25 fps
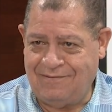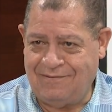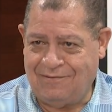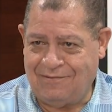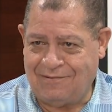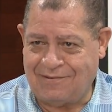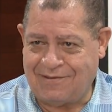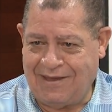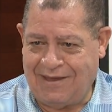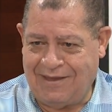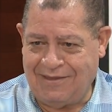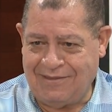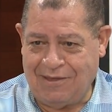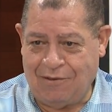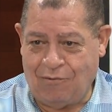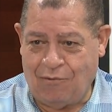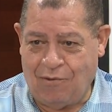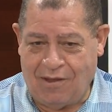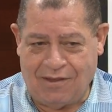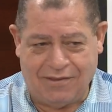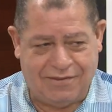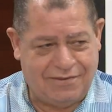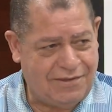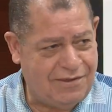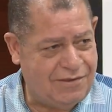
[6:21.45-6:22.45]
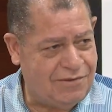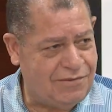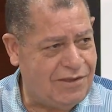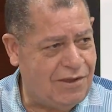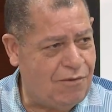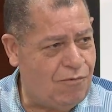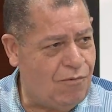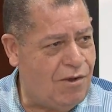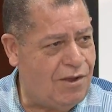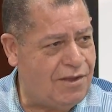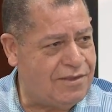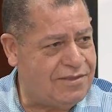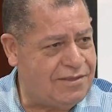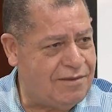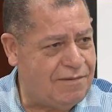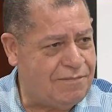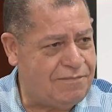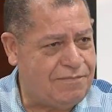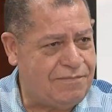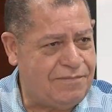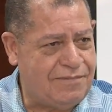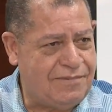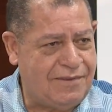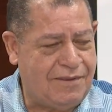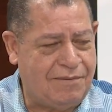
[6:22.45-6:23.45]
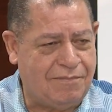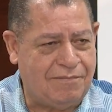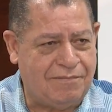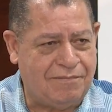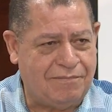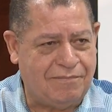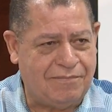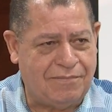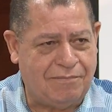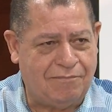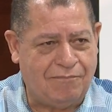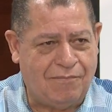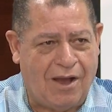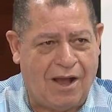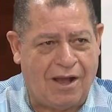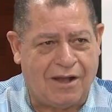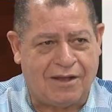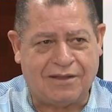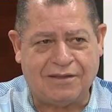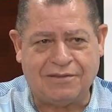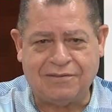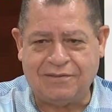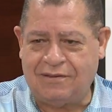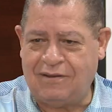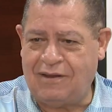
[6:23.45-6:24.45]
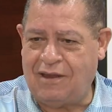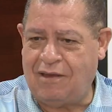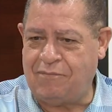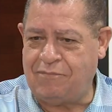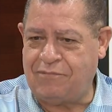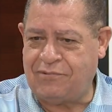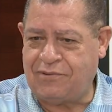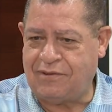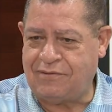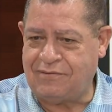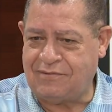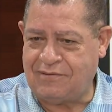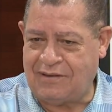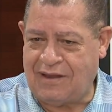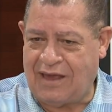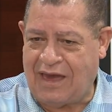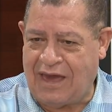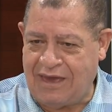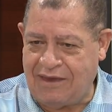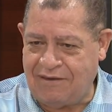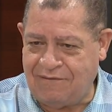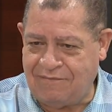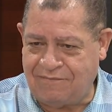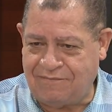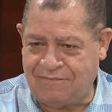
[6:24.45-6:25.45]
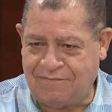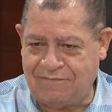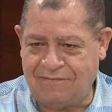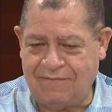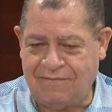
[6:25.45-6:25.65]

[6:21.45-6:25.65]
Okay, they want the market the lobsters live.